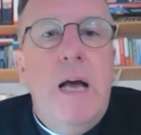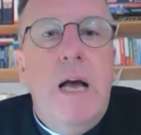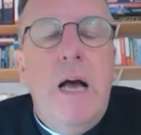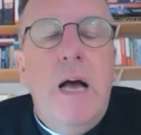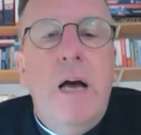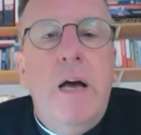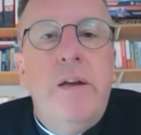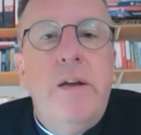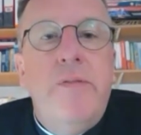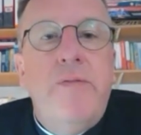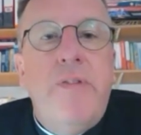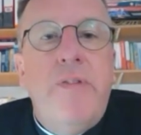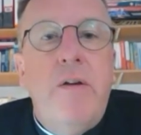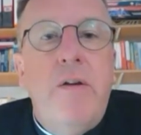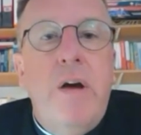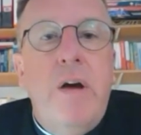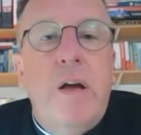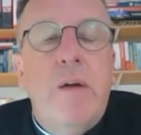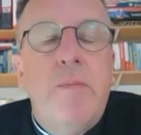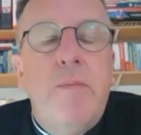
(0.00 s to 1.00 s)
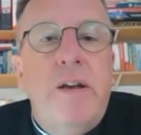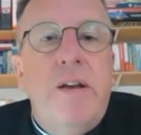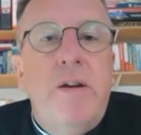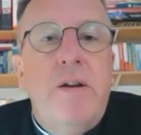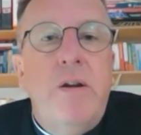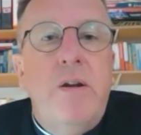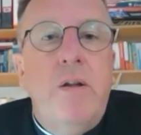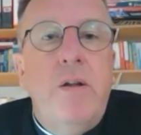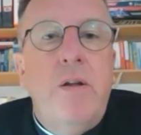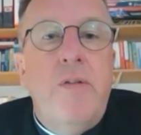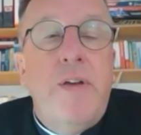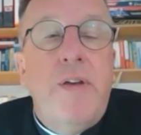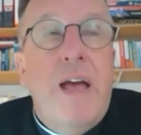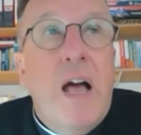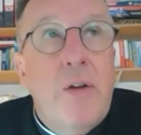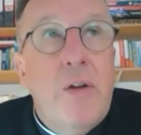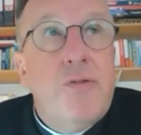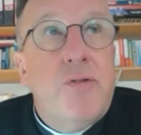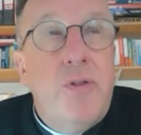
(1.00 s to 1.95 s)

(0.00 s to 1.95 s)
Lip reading: And if I recommend nothing else